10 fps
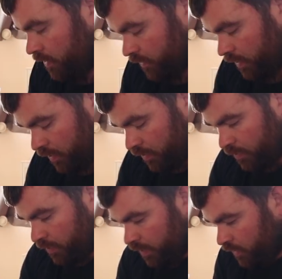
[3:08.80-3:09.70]

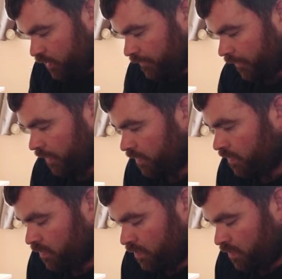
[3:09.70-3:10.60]
so as you've
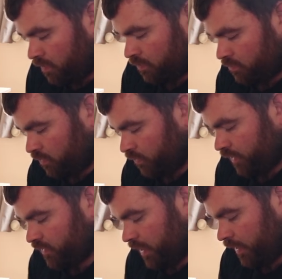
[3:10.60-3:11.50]

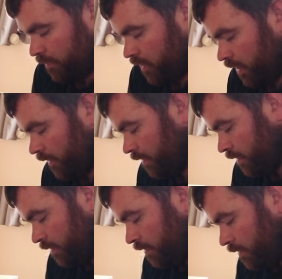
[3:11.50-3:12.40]
already seen in my
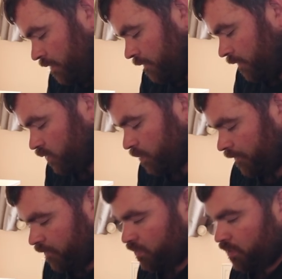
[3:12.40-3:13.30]
vlogs
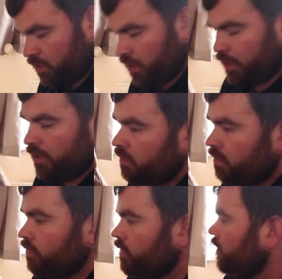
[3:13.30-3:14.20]
before, I
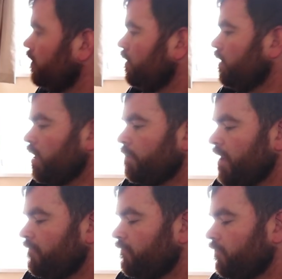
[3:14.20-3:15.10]
use a
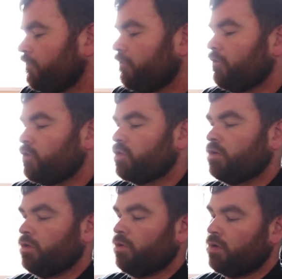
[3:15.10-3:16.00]

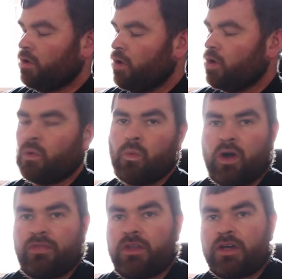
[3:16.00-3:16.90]
Manfrotto
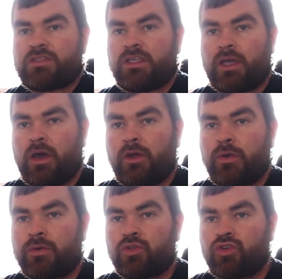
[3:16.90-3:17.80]
190
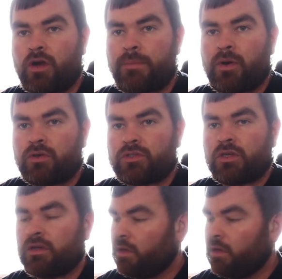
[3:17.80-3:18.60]
Go tripod.